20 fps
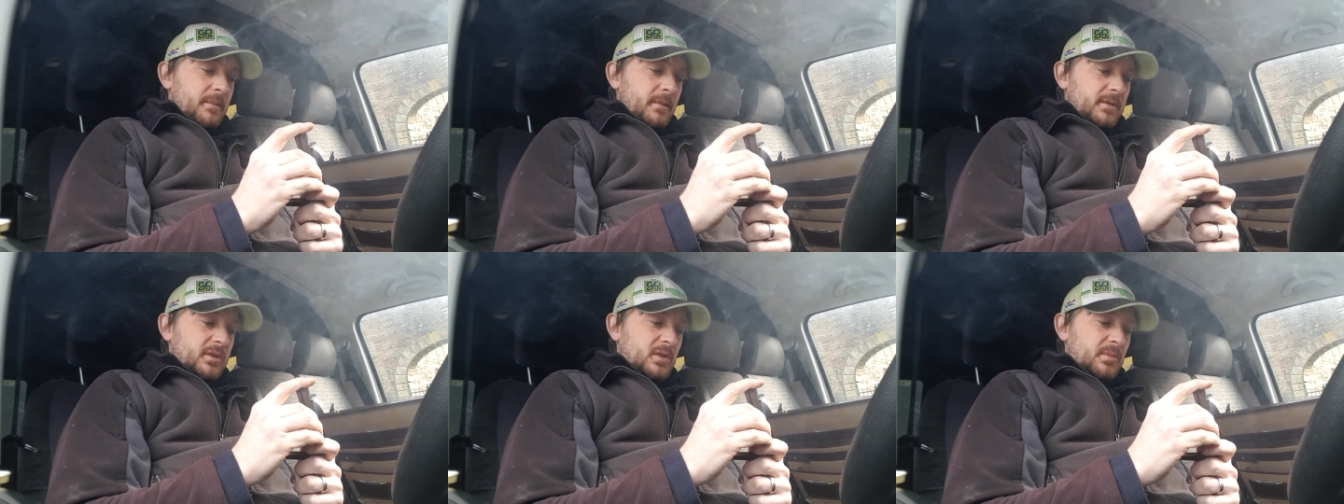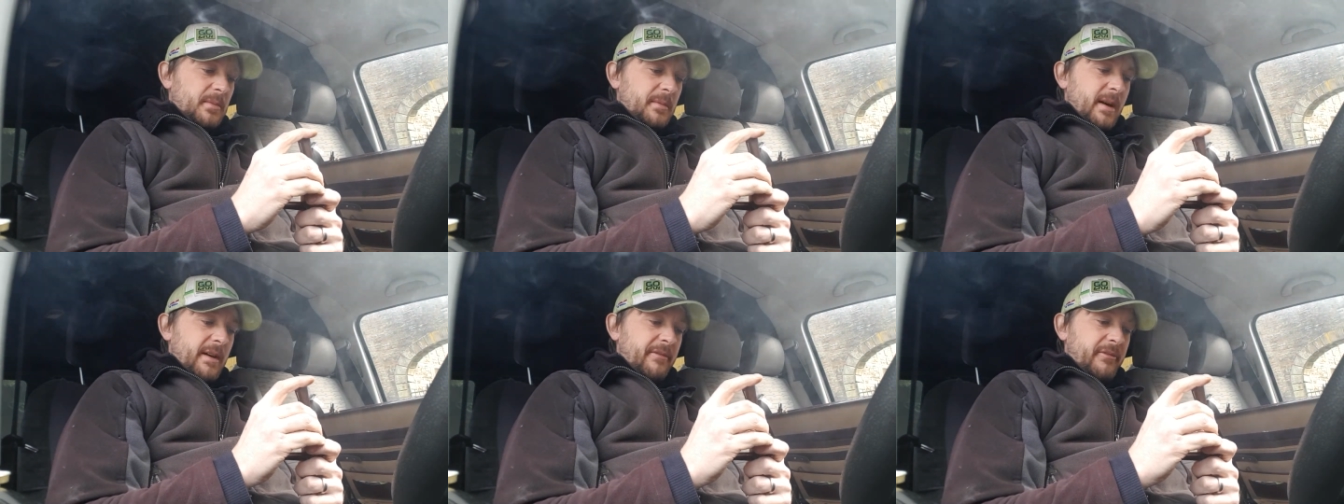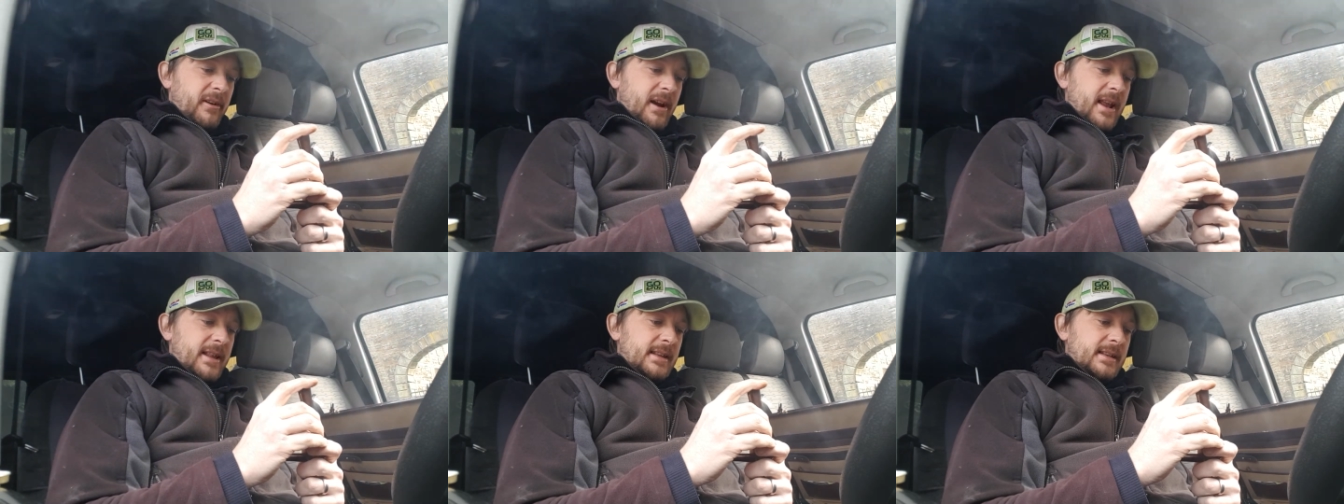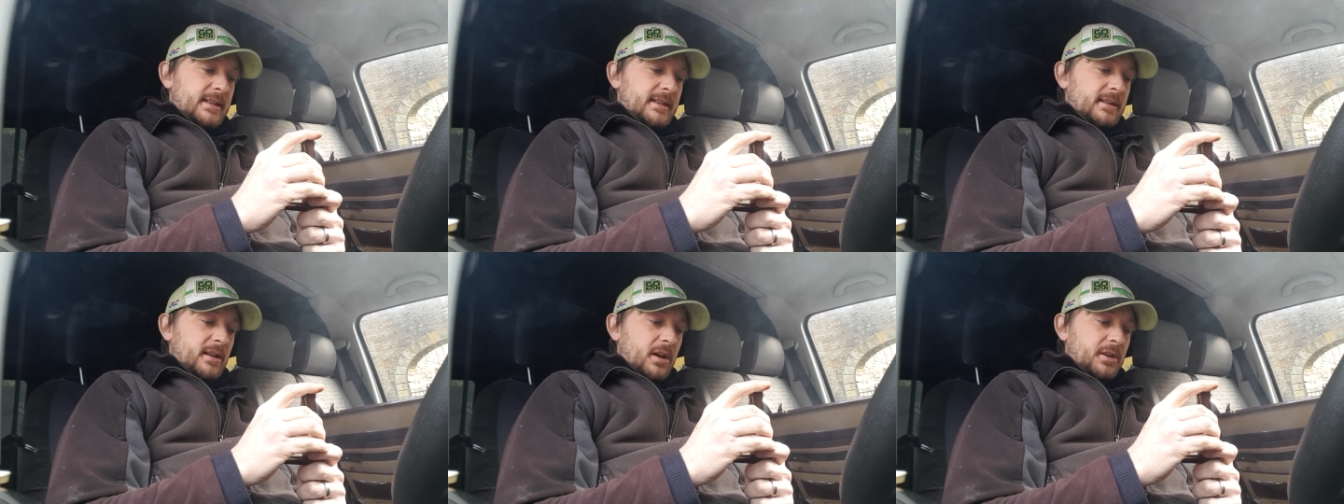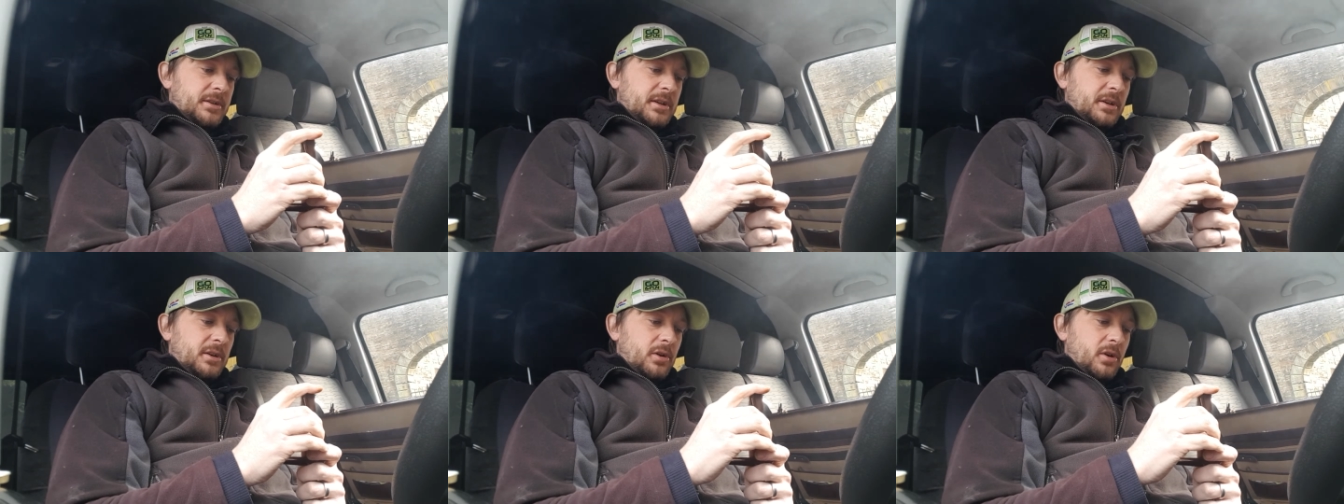some of my friends
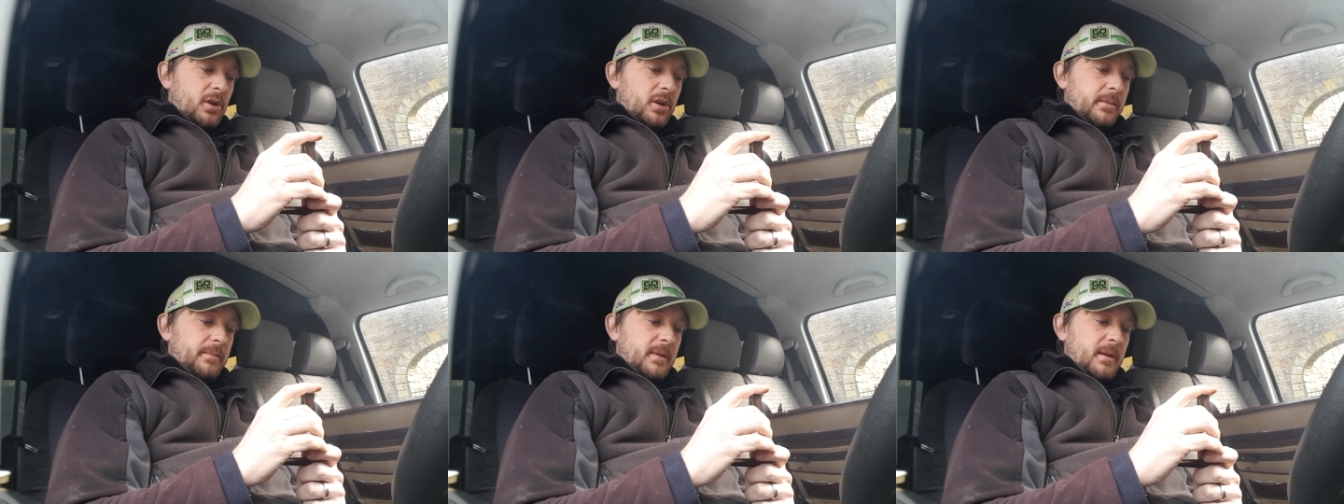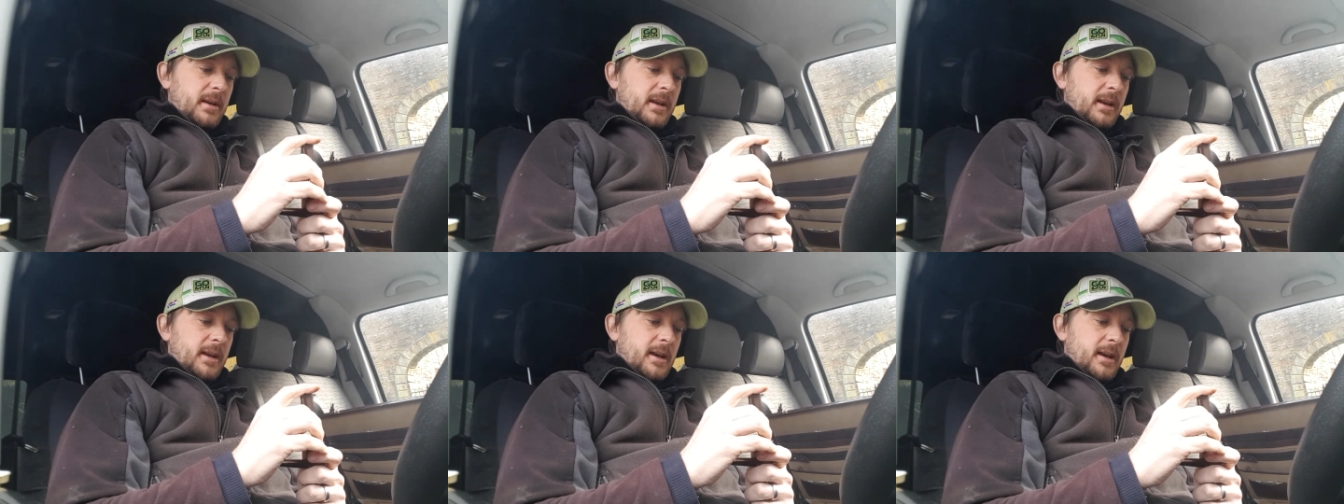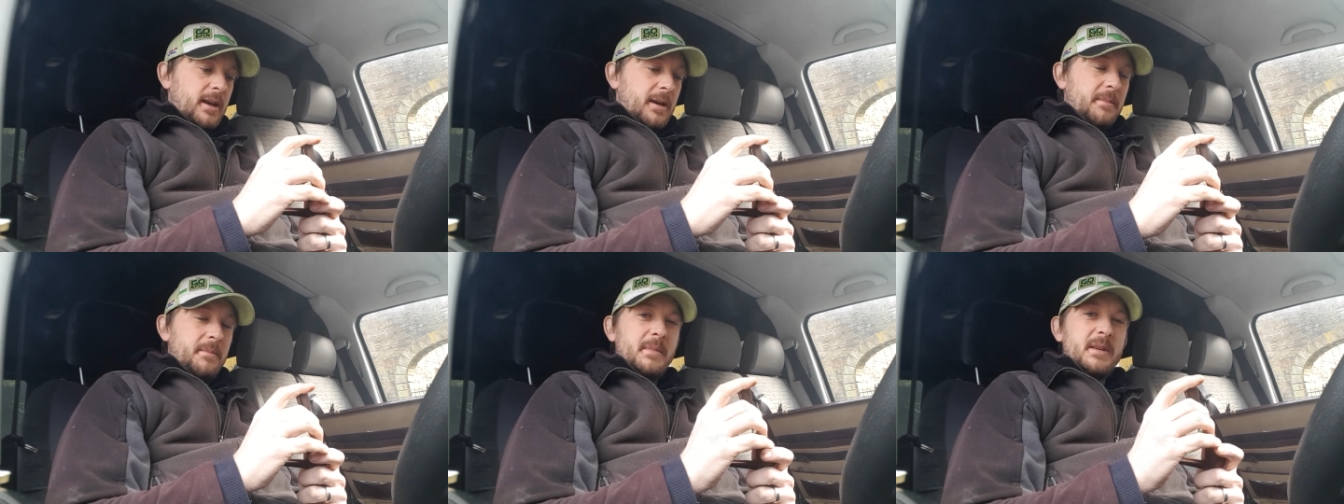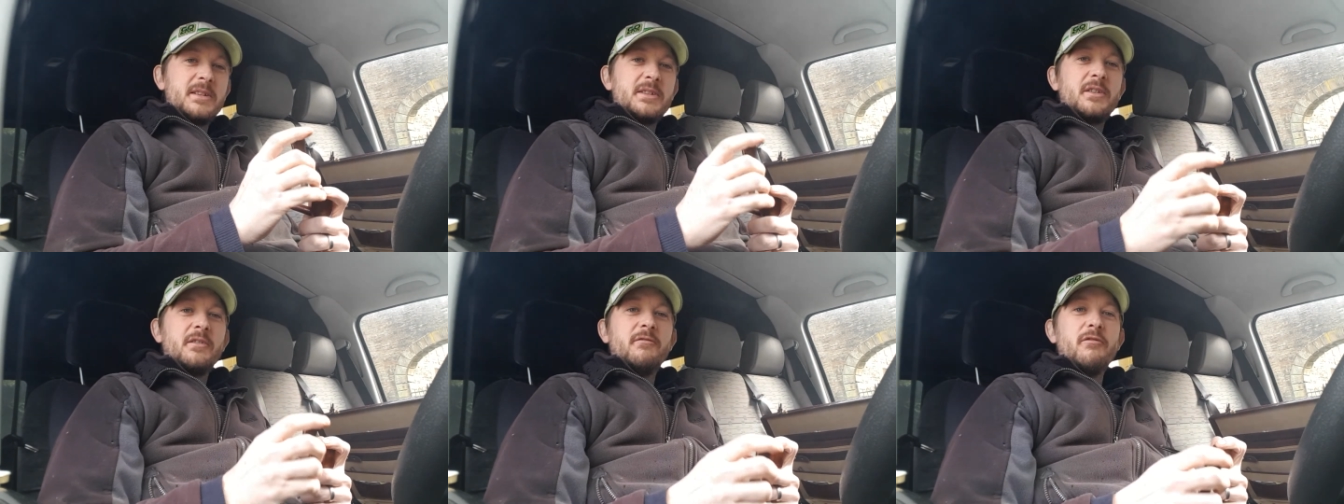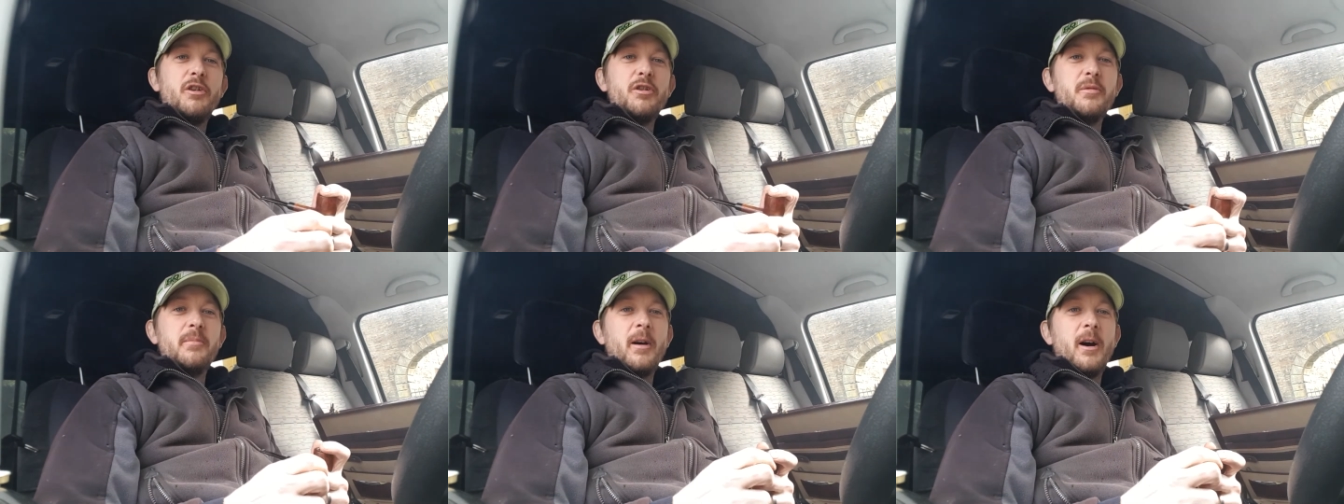started calling me Mr
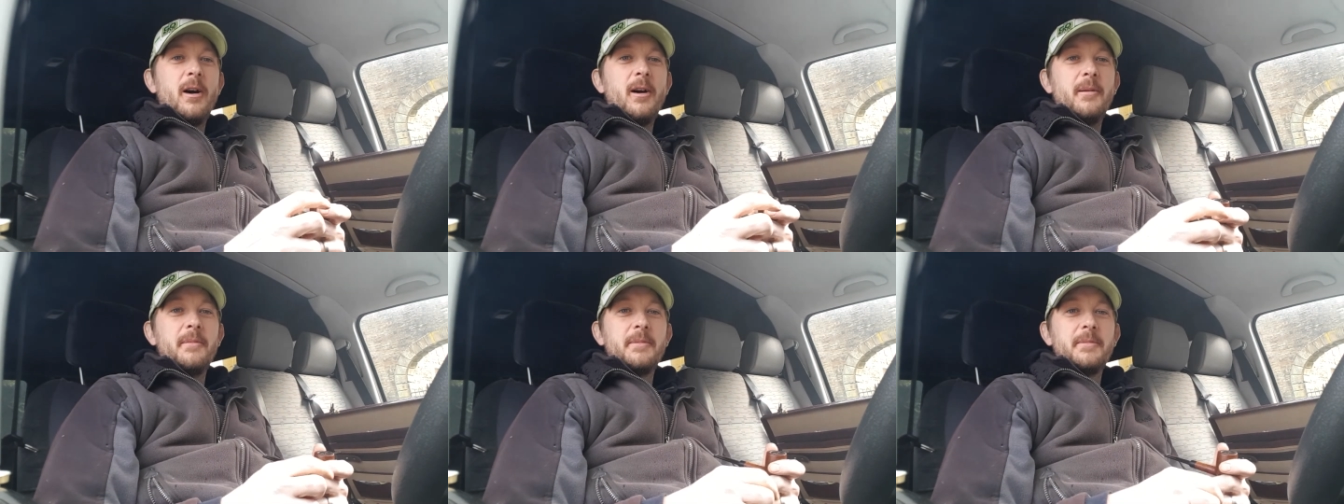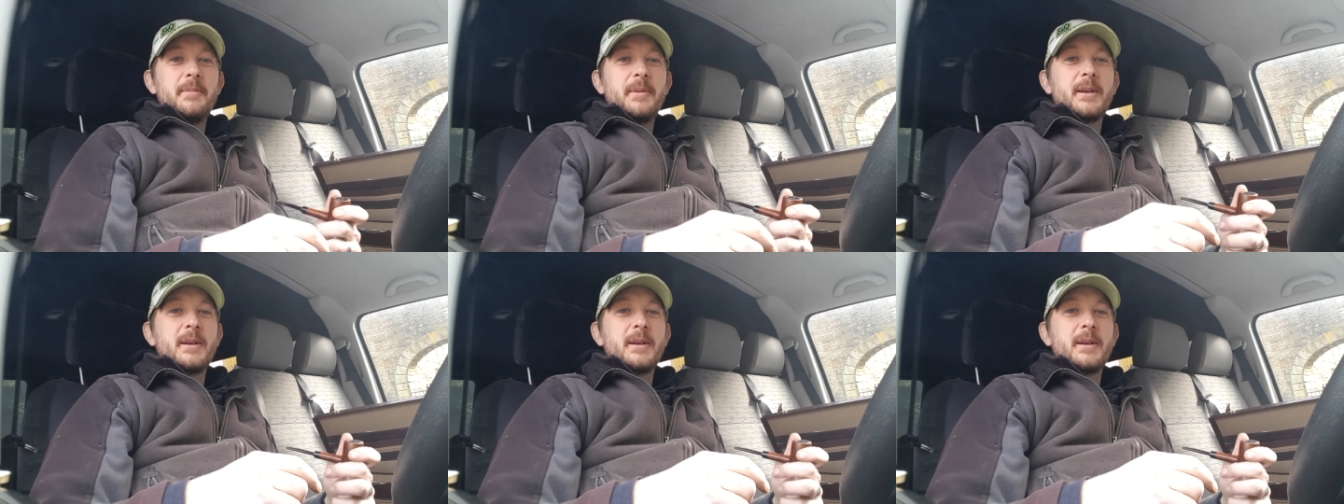Rhubarb,